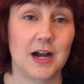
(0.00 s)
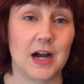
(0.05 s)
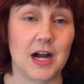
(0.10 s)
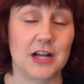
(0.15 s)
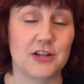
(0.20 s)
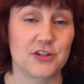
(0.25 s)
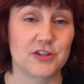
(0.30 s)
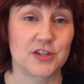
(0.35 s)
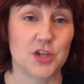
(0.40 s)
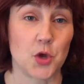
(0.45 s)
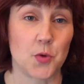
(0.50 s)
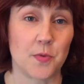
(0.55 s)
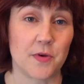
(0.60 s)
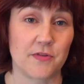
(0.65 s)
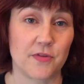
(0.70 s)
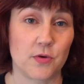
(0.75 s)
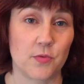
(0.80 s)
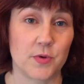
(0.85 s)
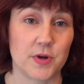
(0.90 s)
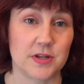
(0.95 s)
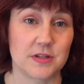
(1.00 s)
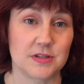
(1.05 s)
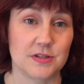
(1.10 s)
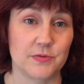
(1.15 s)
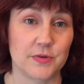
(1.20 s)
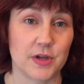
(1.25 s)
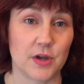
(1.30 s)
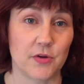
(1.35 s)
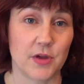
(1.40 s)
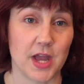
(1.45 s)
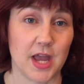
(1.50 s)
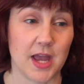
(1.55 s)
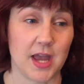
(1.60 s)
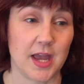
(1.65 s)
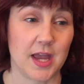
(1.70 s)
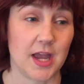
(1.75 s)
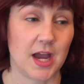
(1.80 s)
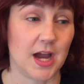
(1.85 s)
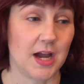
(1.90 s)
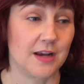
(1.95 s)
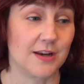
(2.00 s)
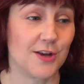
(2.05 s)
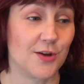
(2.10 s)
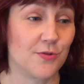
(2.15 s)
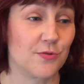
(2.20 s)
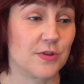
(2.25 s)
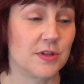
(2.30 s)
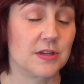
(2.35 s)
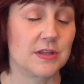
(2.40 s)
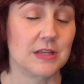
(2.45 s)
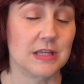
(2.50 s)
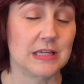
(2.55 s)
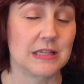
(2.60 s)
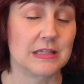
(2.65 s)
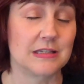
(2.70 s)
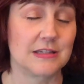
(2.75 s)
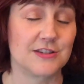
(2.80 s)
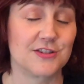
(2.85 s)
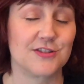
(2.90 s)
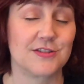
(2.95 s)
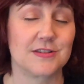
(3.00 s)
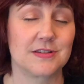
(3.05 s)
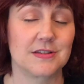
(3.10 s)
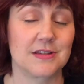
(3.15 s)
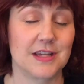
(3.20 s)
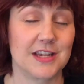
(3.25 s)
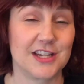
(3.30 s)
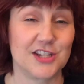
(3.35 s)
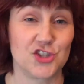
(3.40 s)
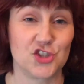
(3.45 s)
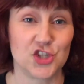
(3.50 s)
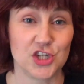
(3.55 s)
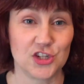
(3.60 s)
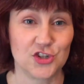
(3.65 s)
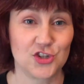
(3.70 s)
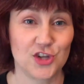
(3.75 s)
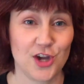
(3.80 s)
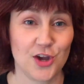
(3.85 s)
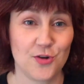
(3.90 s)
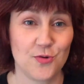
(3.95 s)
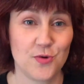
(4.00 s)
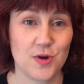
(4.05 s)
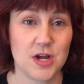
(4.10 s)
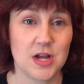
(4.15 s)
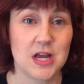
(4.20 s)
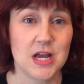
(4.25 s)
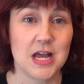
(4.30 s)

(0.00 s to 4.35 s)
I just hope everyone is doing okay. I know that this is a shit show.